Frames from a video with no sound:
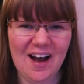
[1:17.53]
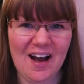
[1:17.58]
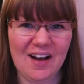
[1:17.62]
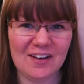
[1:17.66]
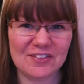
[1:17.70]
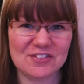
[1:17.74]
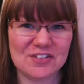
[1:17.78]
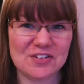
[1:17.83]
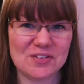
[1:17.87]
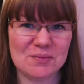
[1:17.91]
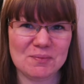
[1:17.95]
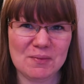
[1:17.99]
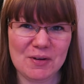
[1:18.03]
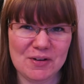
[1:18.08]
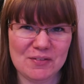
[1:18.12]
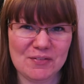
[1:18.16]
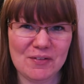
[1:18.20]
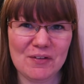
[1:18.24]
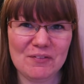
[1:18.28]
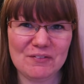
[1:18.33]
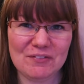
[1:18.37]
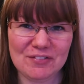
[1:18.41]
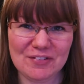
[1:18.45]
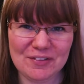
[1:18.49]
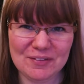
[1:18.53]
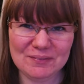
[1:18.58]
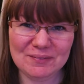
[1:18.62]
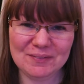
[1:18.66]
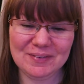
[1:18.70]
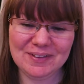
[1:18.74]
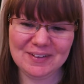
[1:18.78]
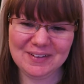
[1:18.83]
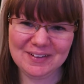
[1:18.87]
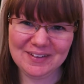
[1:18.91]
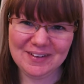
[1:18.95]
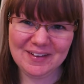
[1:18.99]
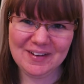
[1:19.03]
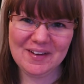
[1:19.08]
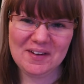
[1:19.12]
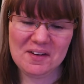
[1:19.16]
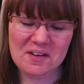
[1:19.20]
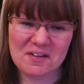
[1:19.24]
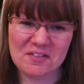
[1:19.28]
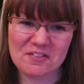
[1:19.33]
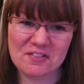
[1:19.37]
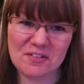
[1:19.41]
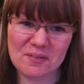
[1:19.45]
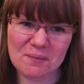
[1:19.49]
I'll just move on
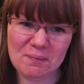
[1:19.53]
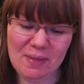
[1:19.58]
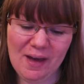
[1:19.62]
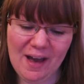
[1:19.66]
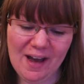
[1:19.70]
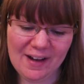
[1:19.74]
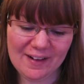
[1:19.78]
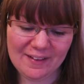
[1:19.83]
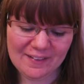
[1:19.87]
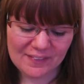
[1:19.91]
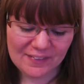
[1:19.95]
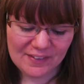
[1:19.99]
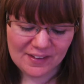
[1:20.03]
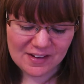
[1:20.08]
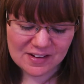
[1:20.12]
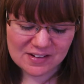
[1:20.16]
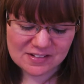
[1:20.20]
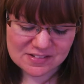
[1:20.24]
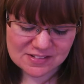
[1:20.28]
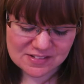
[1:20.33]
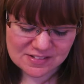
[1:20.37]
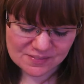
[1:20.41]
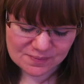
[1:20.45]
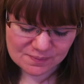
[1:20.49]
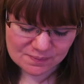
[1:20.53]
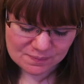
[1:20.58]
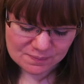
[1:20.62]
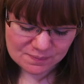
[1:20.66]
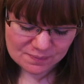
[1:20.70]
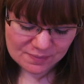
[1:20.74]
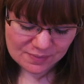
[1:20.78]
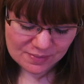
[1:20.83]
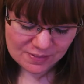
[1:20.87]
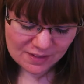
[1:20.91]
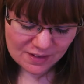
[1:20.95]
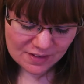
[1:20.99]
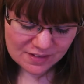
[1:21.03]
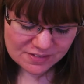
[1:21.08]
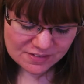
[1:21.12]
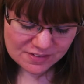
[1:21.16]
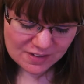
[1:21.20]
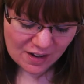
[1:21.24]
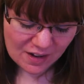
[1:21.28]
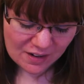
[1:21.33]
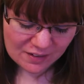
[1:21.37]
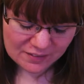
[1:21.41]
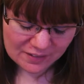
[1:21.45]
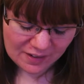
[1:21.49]
from that.
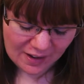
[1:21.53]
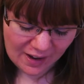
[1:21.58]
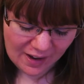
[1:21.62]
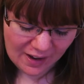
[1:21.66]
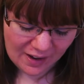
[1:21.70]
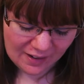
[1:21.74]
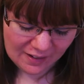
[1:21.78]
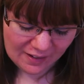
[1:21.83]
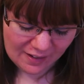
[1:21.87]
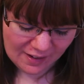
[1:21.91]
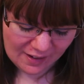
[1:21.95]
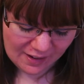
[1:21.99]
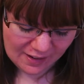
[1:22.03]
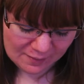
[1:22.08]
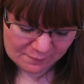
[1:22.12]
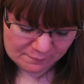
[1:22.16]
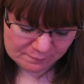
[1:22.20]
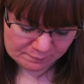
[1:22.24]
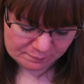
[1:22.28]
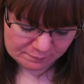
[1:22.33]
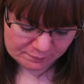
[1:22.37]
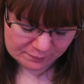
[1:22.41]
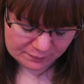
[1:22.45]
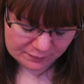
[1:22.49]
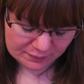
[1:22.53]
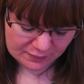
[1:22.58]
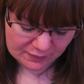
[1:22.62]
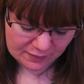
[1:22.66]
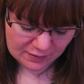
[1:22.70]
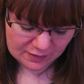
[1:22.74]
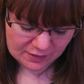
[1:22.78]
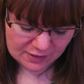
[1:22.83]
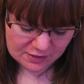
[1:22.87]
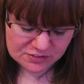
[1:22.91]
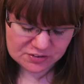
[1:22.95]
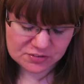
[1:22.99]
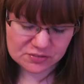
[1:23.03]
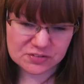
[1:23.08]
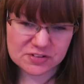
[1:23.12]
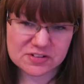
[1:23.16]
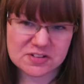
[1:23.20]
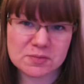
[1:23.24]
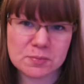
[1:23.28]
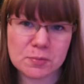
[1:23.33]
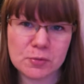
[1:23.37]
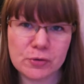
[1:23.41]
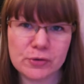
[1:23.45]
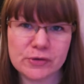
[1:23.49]
So yeah, a little
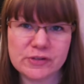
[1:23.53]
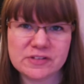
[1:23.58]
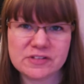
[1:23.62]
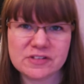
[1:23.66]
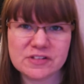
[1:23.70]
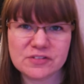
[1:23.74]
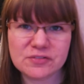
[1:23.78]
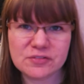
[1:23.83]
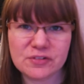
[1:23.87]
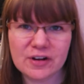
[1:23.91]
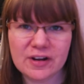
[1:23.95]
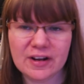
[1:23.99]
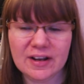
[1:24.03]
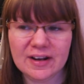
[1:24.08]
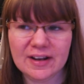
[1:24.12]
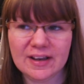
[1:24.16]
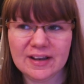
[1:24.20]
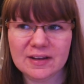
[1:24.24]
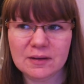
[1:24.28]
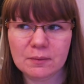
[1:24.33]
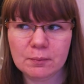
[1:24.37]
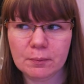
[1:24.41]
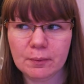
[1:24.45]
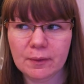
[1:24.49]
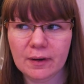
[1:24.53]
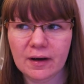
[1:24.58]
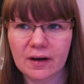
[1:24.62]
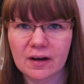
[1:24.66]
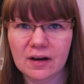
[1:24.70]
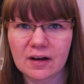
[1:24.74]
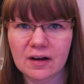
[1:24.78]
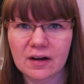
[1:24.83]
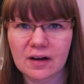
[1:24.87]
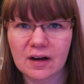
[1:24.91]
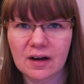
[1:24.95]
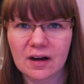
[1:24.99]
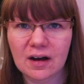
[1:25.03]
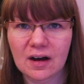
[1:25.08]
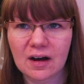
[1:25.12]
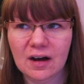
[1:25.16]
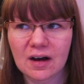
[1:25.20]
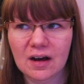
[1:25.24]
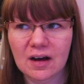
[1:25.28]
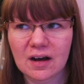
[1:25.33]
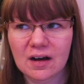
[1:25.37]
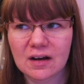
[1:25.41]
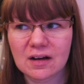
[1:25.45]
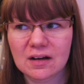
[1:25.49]
disappointed really, but
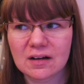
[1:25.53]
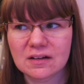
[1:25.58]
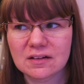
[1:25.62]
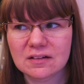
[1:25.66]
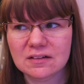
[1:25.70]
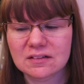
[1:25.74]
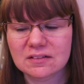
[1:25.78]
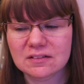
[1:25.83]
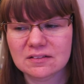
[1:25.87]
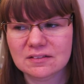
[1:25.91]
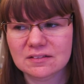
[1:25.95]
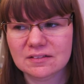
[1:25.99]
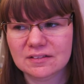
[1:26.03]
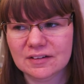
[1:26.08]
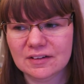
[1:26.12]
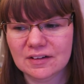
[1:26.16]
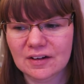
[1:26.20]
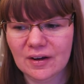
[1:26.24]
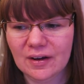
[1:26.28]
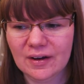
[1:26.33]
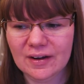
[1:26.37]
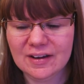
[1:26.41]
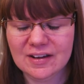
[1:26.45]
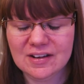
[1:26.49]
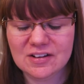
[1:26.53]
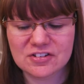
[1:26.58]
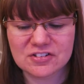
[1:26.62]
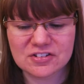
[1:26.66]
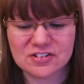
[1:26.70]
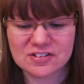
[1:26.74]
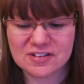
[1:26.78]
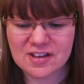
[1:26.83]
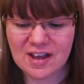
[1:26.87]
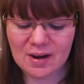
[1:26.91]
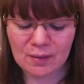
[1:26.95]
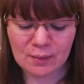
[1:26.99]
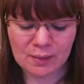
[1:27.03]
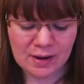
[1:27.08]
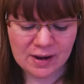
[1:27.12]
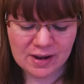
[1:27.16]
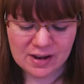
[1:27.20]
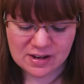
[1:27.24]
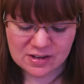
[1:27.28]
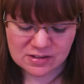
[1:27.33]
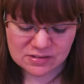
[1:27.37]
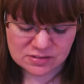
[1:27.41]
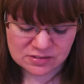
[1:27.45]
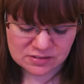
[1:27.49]
you know, it's just how it
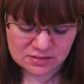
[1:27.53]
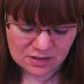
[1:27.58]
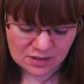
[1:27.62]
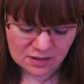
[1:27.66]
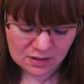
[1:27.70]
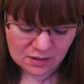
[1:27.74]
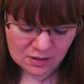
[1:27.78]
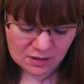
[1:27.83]
is.